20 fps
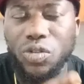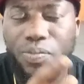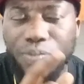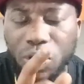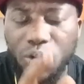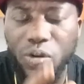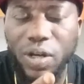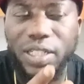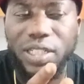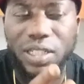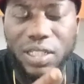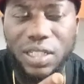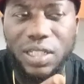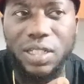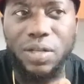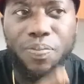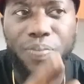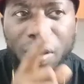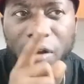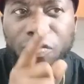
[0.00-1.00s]
the question
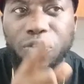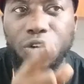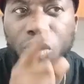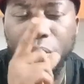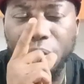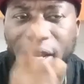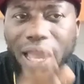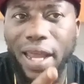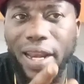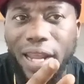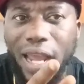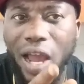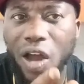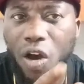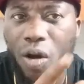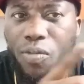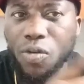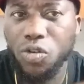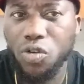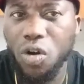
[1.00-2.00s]
in penny phone,
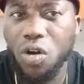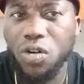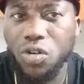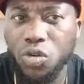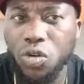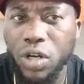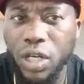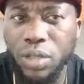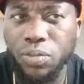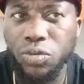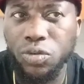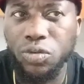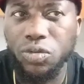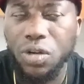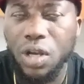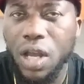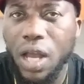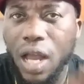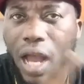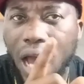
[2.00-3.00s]
Omoko Kolebu,
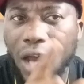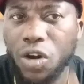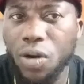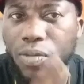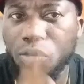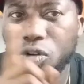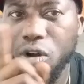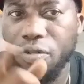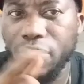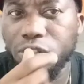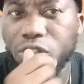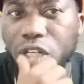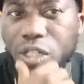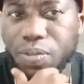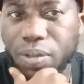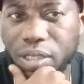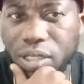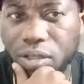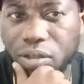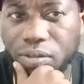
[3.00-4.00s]
and Omoko Ridge
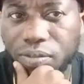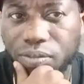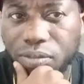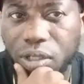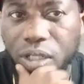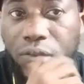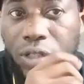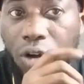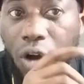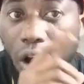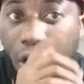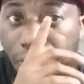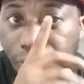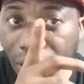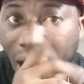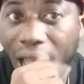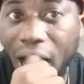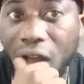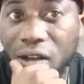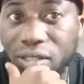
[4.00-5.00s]
Hospital. They all
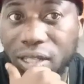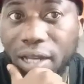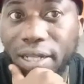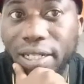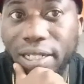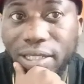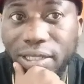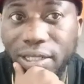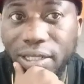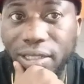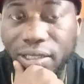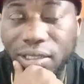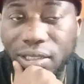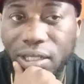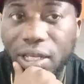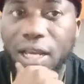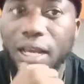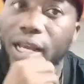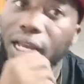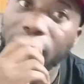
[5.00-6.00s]
fly outside the state.
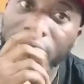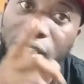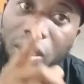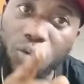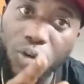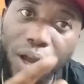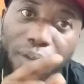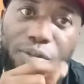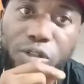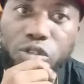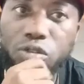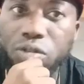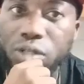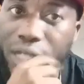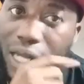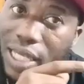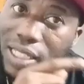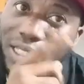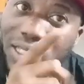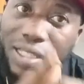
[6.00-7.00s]
Into Kwemisun
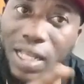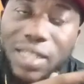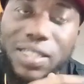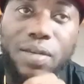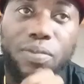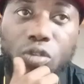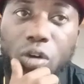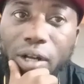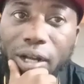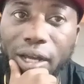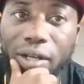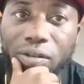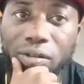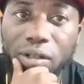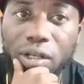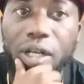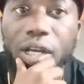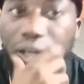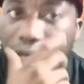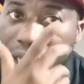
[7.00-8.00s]
nurse Nasam no Kano.
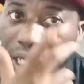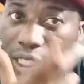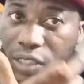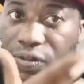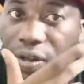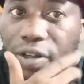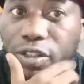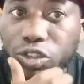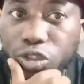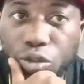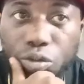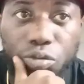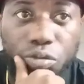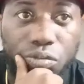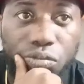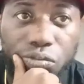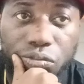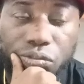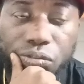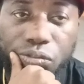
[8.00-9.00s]
It's very true.
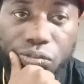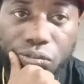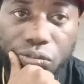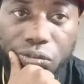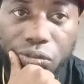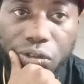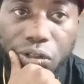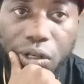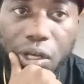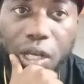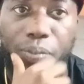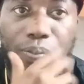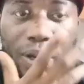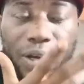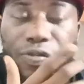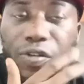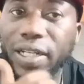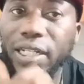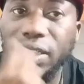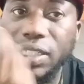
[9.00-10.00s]
Penny
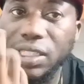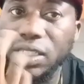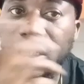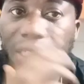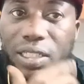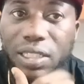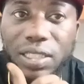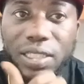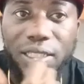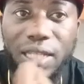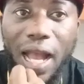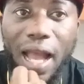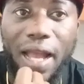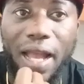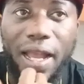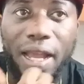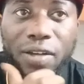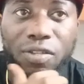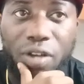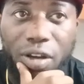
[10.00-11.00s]
phone did this car
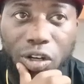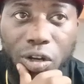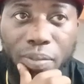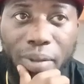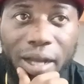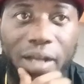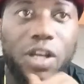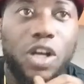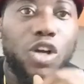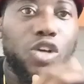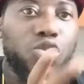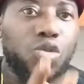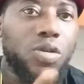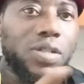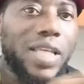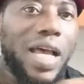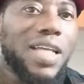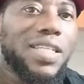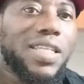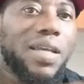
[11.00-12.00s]
and no normal. So
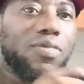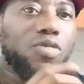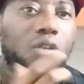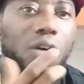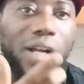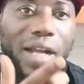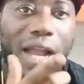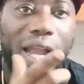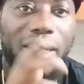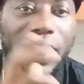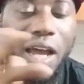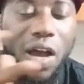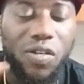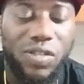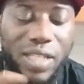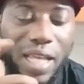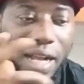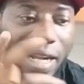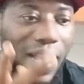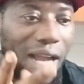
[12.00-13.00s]
Sansam no kind now,
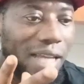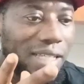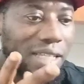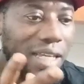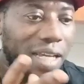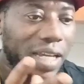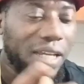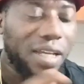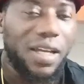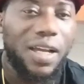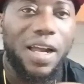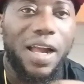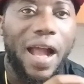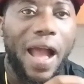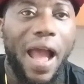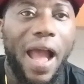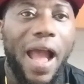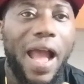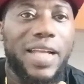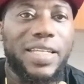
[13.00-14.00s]
Saka say, a
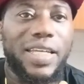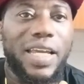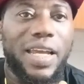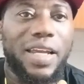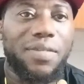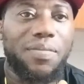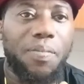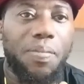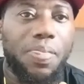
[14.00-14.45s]
higher